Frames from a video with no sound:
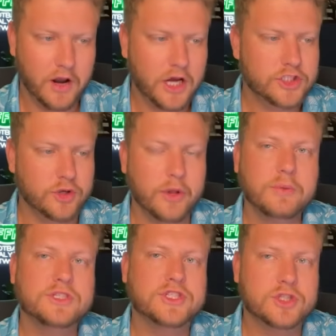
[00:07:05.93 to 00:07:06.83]
So there
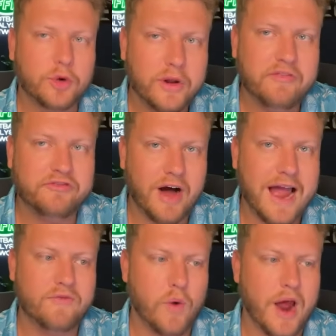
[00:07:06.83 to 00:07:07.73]
was
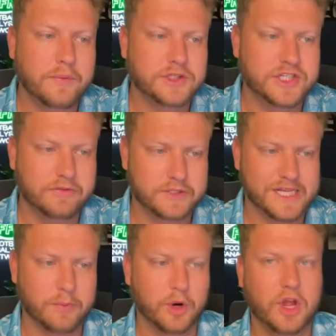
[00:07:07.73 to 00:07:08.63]
35 wide receivers
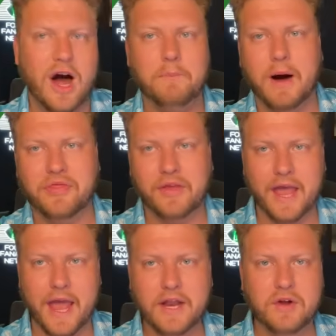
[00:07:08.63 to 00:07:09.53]
that were gone by the
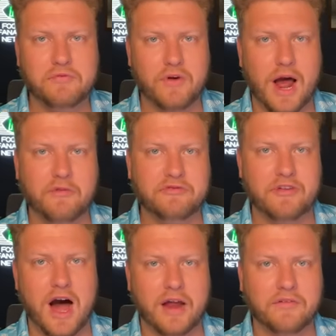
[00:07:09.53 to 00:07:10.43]
end of round
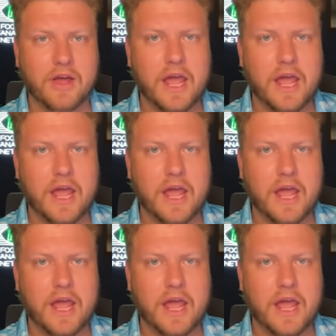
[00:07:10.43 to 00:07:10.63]
5